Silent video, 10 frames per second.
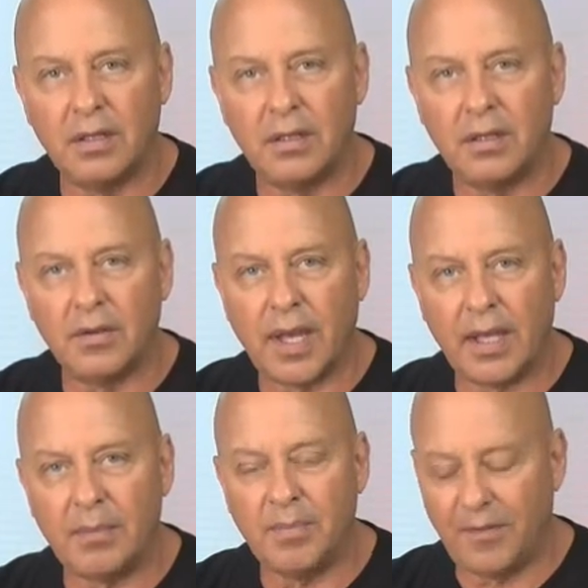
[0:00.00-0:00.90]

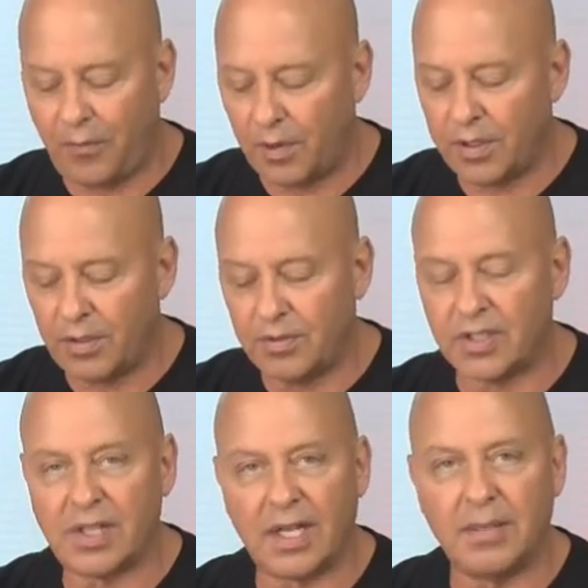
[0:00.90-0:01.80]
okay, before you
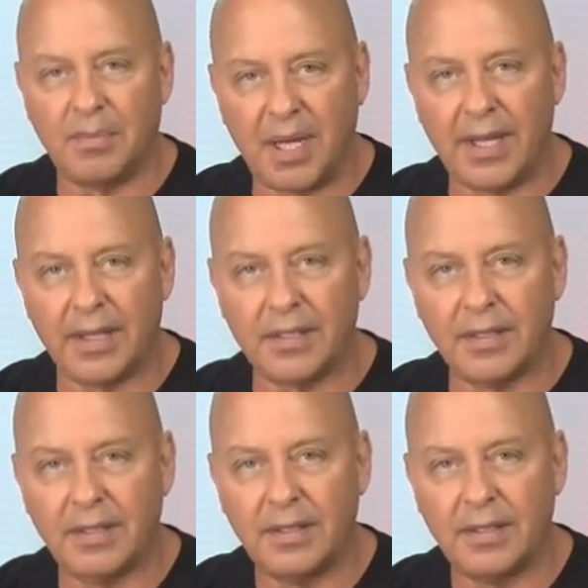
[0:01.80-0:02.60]
decide to buy it.